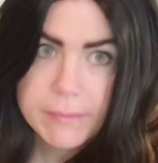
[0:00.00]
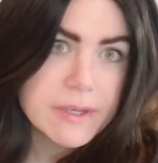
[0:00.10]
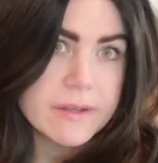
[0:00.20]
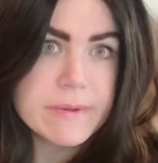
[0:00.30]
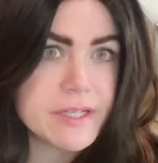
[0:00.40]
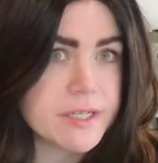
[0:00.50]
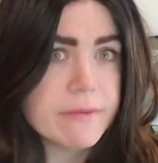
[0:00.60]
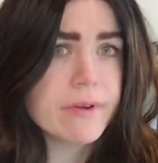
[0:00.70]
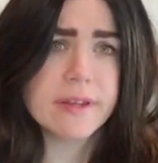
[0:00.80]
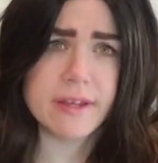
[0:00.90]
But I mean, she
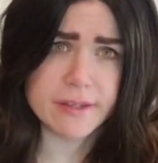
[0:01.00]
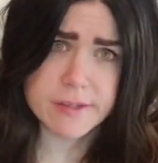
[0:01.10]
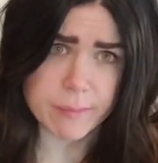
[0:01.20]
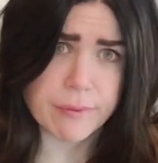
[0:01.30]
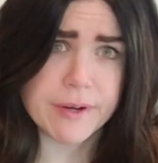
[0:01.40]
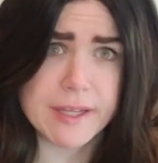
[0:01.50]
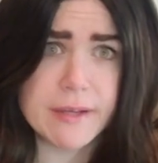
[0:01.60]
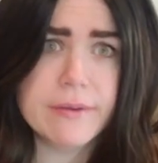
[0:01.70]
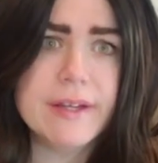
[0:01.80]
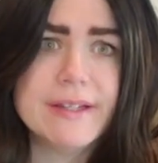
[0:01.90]
really is a pretty
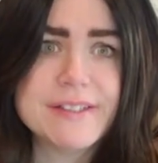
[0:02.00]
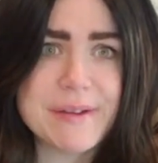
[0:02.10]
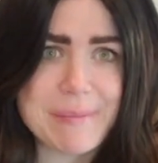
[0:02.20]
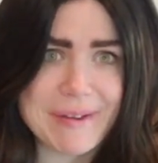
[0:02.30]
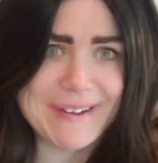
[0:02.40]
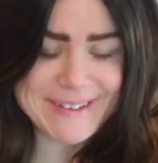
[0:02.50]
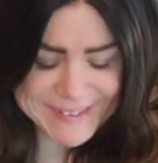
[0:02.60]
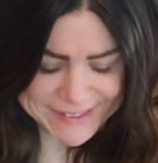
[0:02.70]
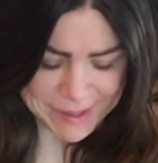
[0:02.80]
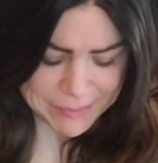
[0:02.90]
unit, so I'm like,
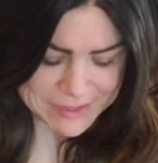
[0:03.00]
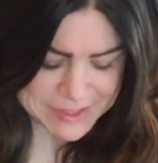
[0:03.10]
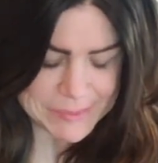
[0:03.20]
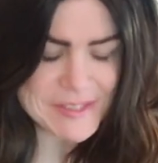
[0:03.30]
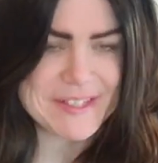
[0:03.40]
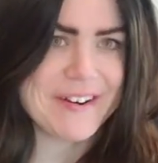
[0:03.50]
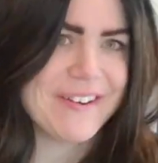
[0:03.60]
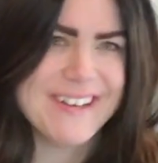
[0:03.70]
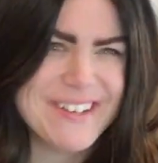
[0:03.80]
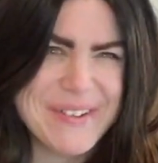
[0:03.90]
I wish it wasn't
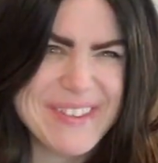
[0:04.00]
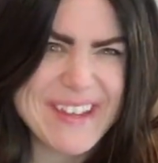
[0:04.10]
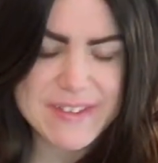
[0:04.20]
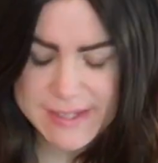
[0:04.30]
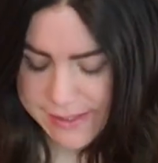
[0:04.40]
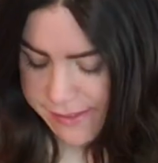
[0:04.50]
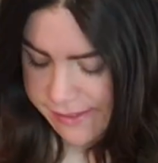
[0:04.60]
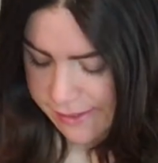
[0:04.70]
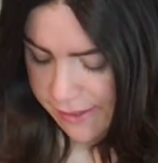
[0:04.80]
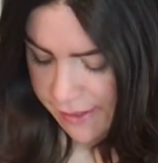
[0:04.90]
already doing that on the ends.
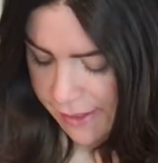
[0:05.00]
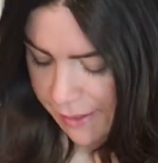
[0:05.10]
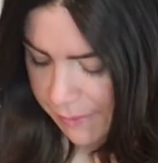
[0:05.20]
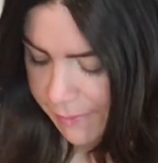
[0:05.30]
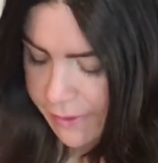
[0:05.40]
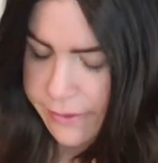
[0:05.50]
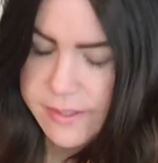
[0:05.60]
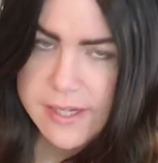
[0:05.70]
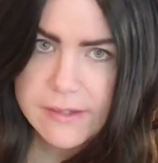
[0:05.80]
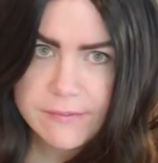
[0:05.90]
I probably could
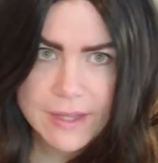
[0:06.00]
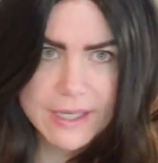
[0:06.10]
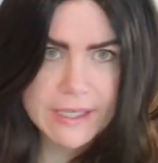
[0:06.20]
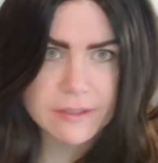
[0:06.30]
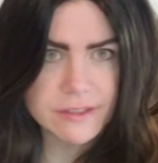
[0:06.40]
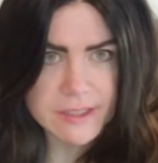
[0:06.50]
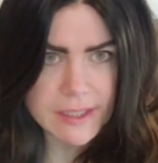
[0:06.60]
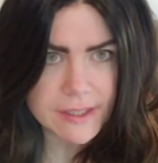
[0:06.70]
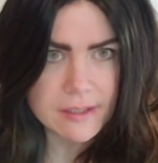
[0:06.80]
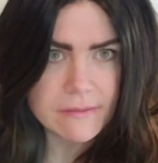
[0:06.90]
take a flat iron to the
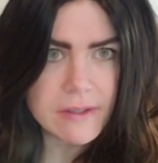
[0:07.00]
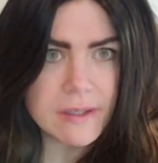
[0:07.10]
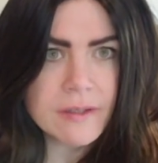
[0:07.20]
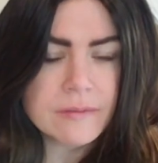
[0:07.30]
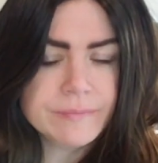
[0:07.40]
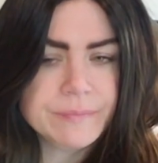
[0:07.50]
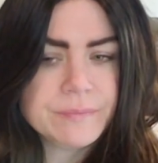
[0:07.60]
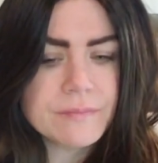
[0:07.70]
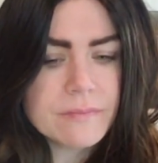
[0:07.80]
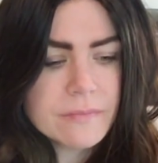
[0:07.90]
end of it,
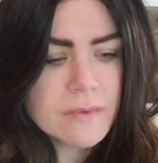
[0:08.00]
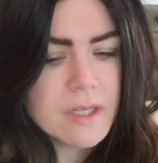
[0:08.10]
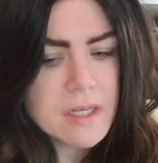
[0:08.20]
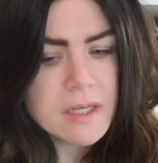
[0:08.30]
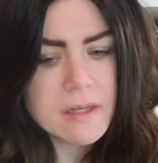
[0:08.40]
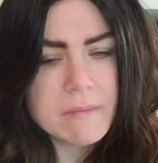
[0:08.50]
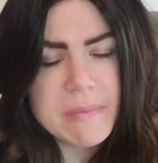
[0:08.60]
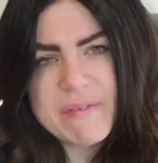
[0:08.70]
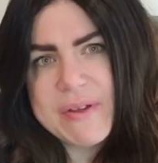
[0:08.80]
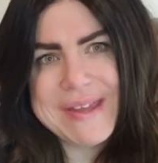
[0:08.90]

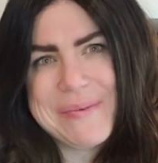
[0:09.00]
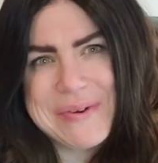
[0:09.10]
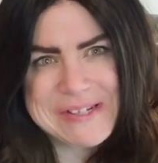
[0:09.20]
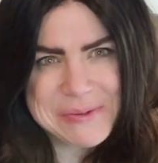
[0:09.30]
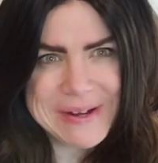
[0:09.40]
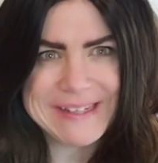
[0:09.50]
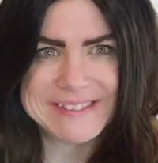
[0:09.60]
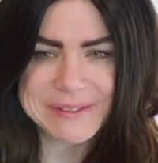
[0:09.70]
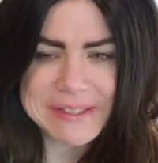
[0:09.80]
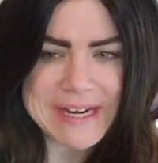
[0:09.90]
but I've only wore it twice,
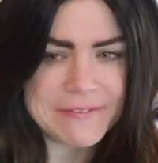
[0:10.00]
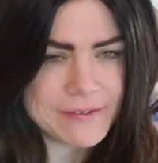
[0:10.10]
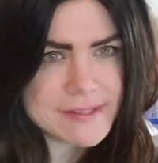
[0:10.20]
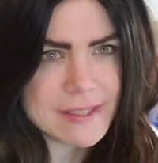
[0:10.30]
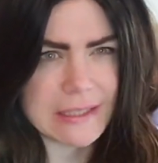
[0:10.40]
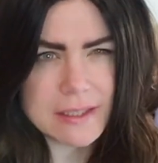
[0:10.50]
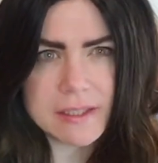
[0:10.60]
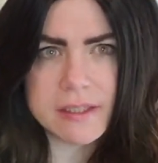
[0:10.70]
so it kind of feels like